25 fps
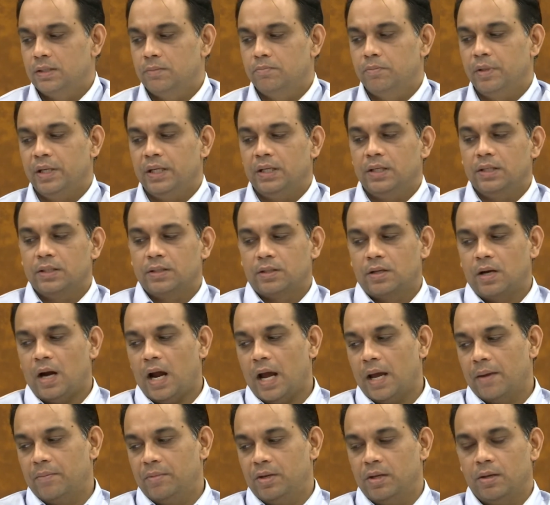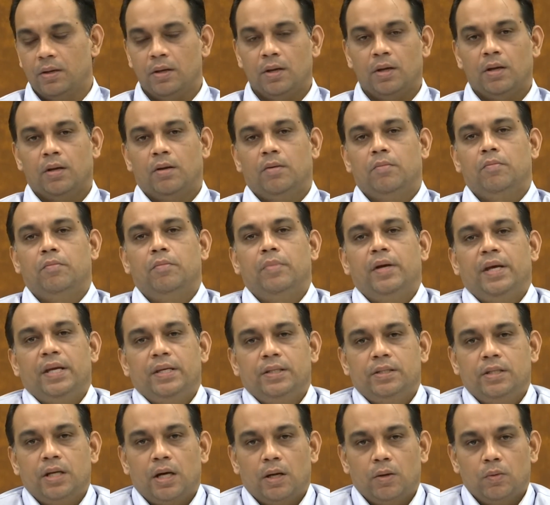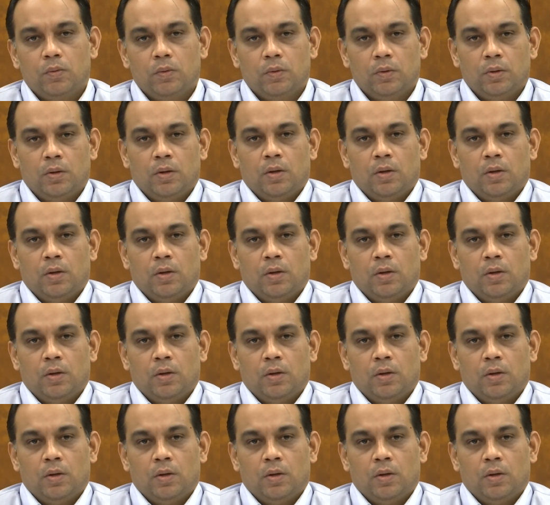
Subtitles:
be described based on